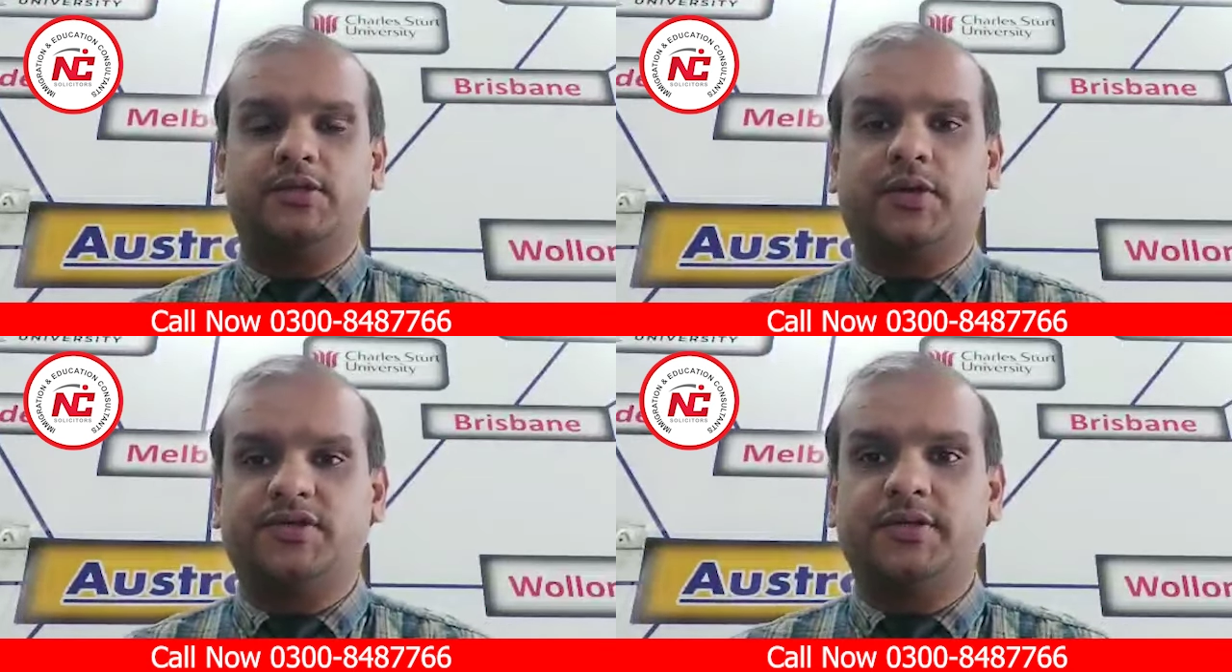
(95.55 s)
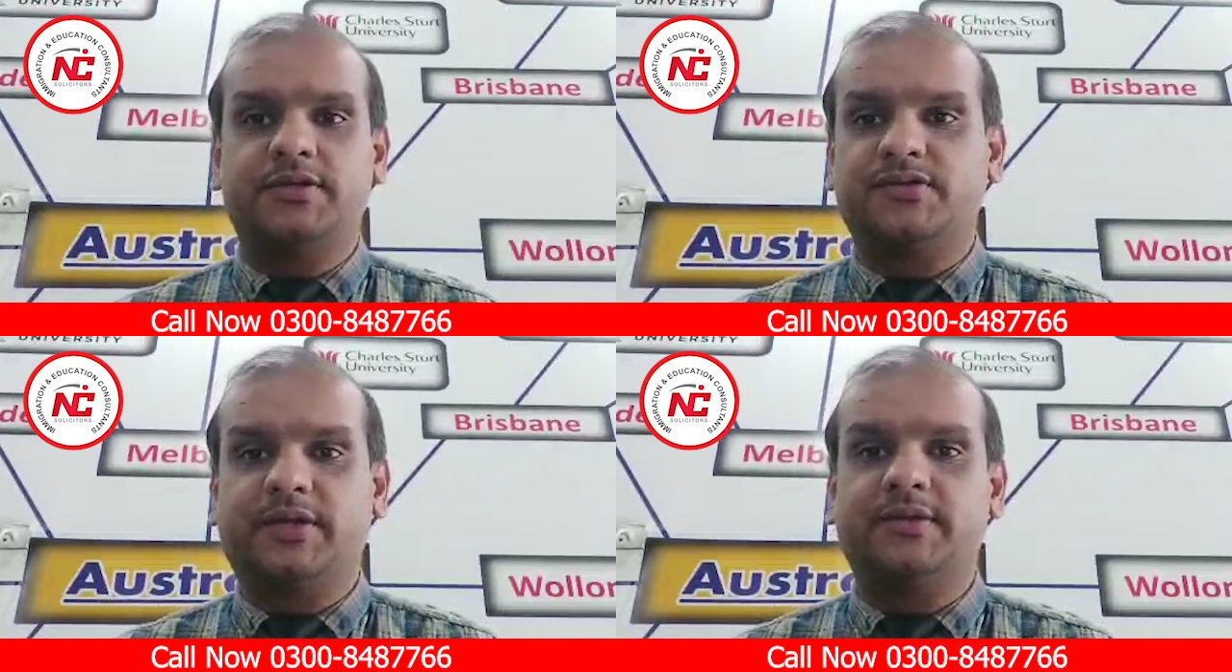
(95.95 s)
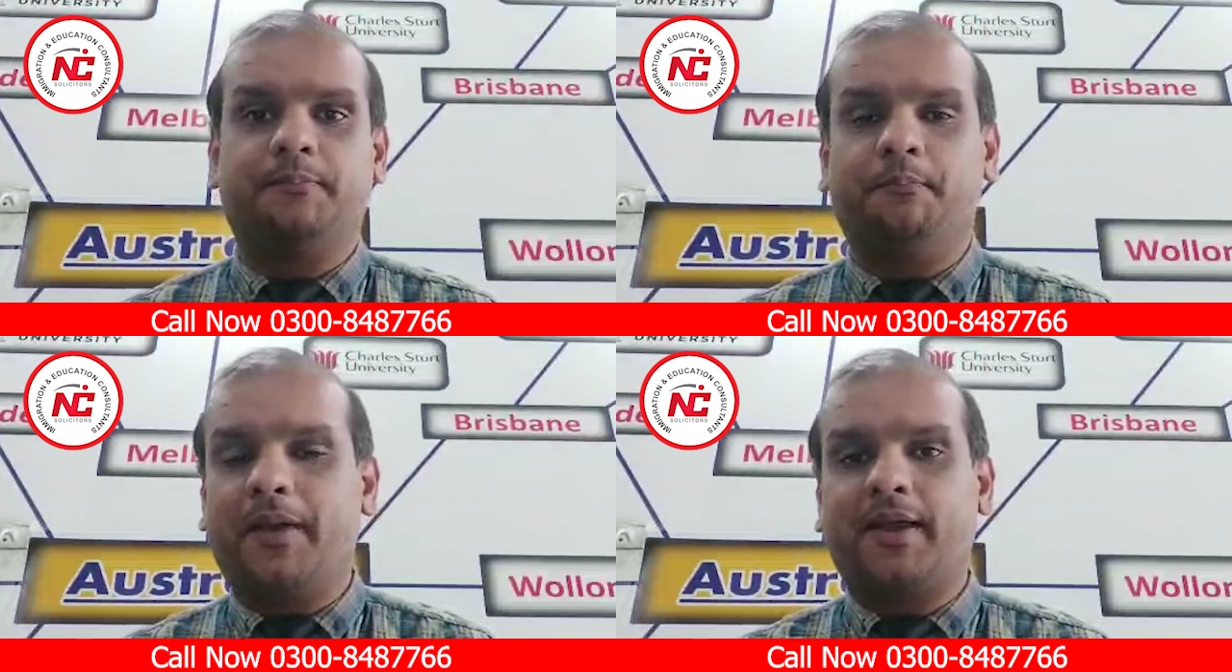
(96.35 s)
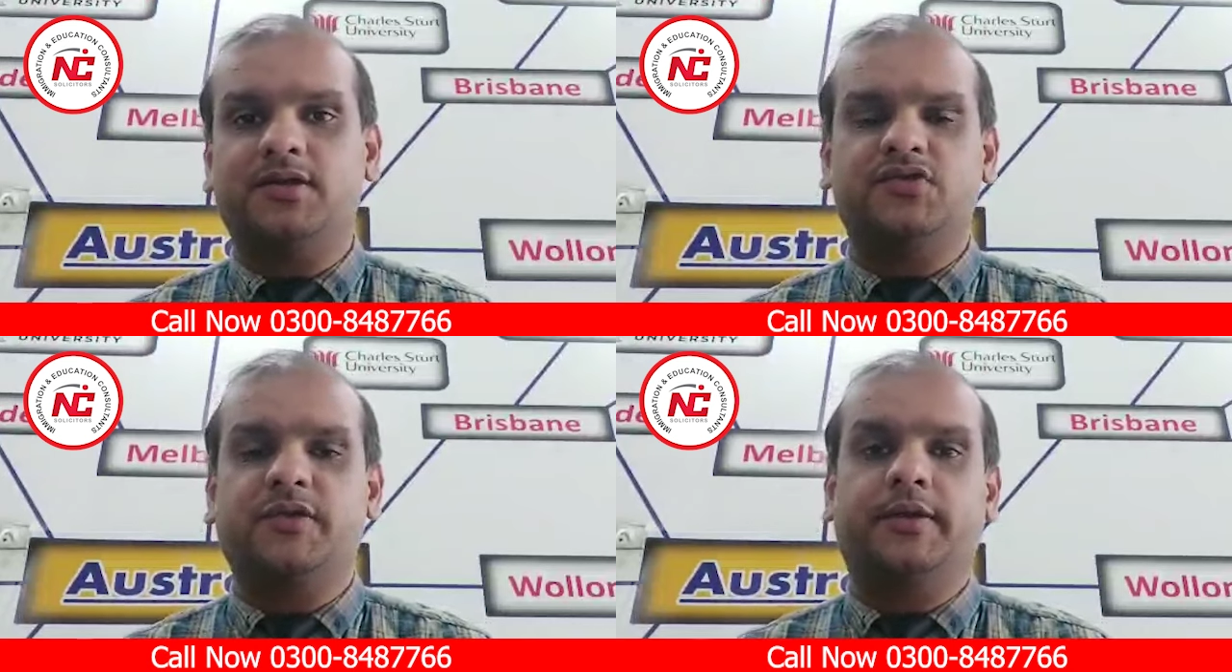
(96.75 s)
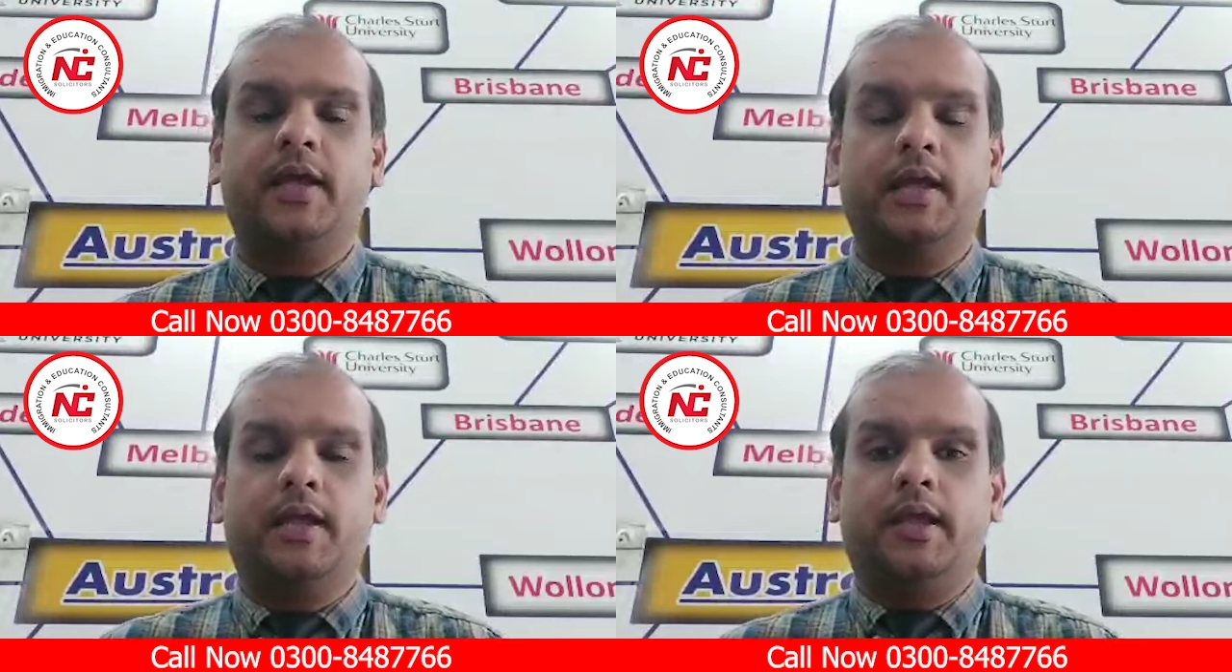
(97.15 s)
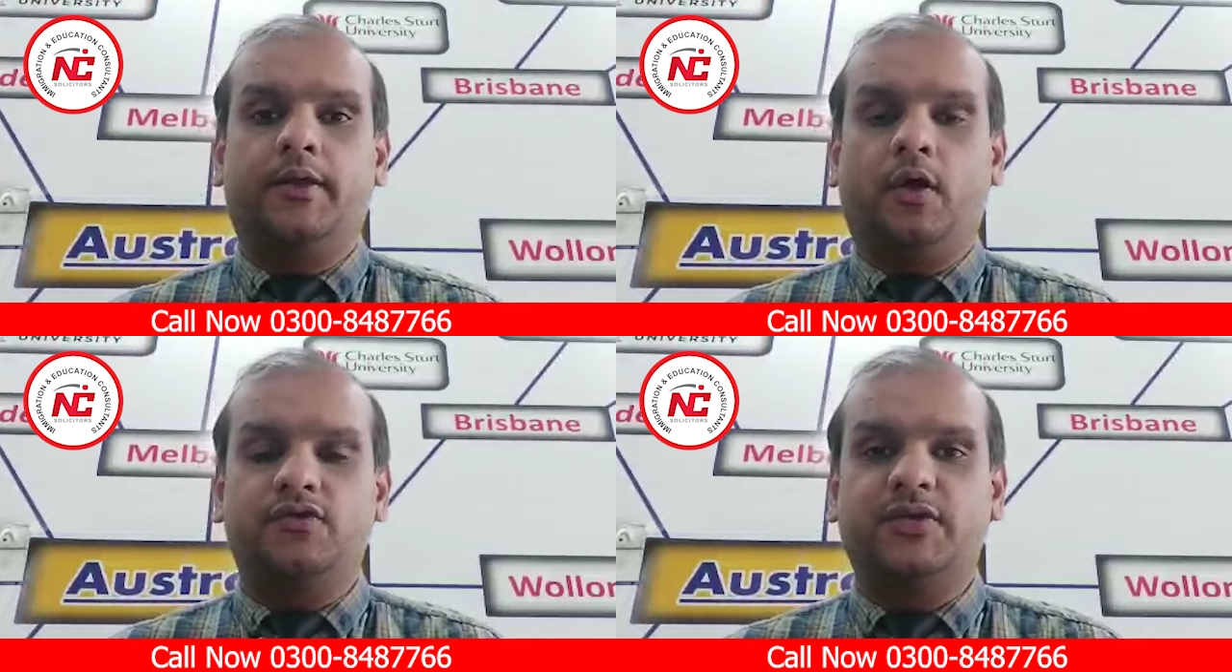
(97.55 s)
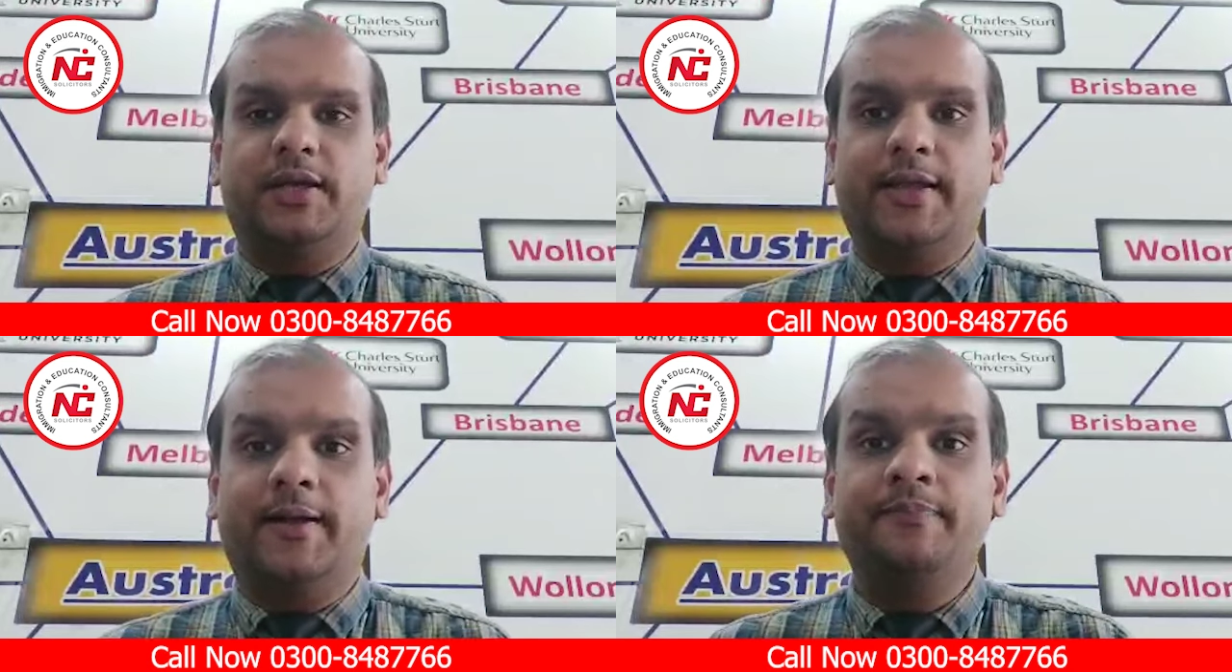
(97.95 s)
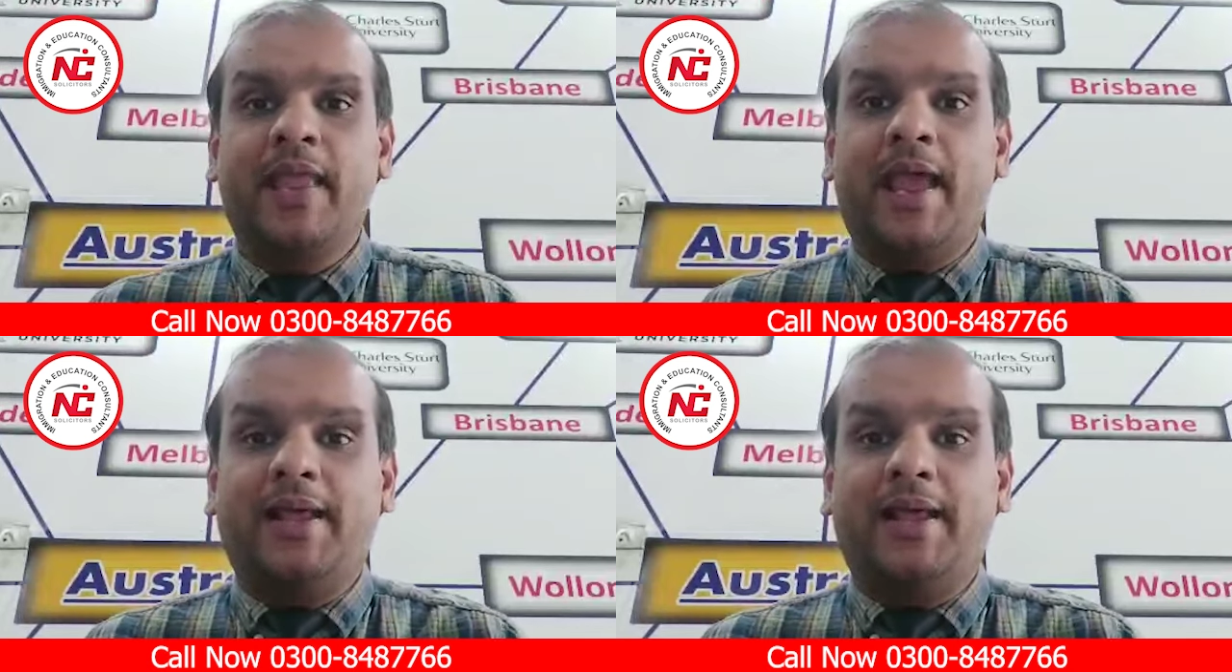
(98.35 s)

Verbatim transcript: Education industry is a big industry in Australia,